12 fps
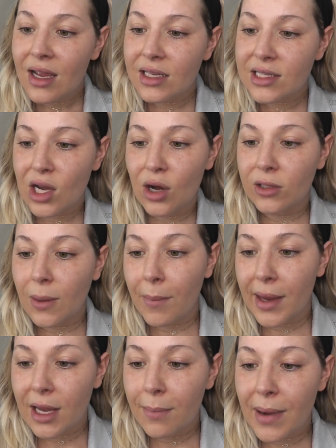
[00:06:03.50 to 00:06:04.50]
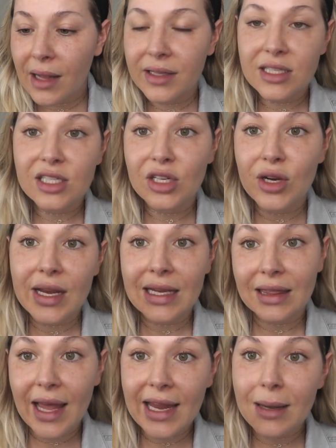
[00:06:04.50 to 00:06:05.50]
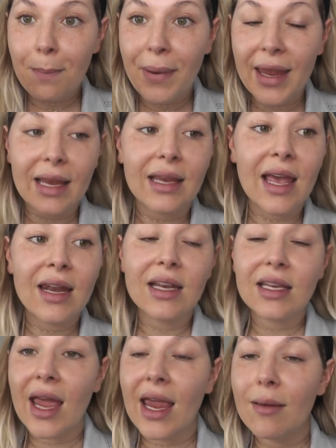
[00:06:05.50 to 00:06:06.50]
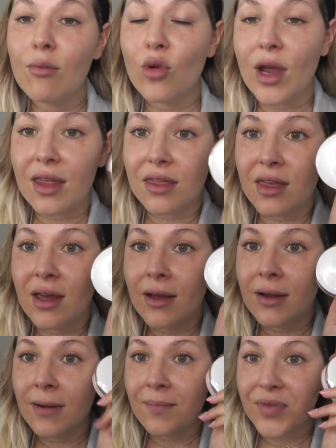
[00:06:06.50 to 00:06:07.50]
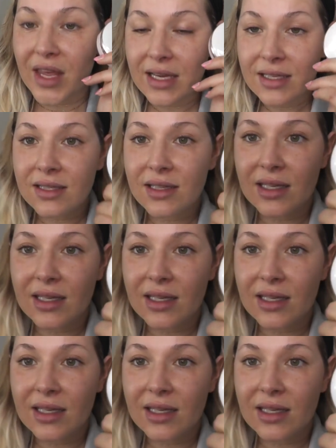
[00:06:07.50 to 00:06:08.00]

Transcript: It's called a Makeup Balancer in Light Pink, and it came with this.